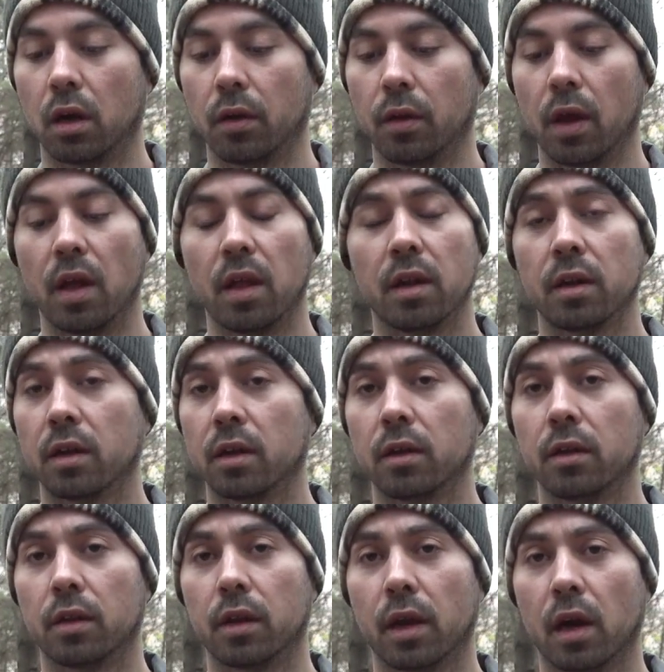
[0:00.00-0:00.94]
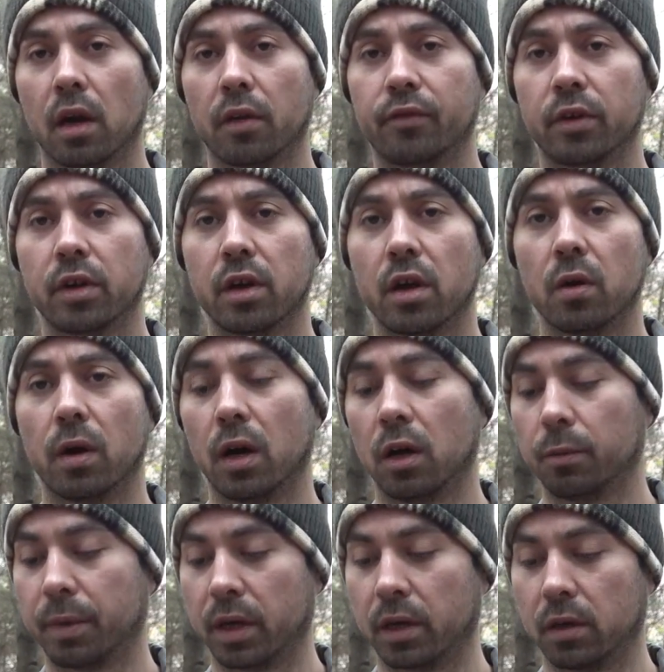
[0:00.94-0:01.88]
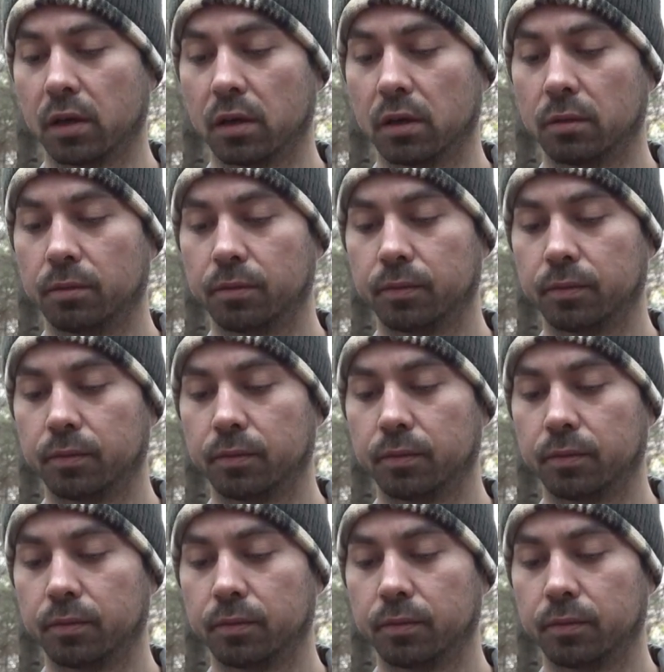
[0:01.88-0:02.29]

and they offered no help at all.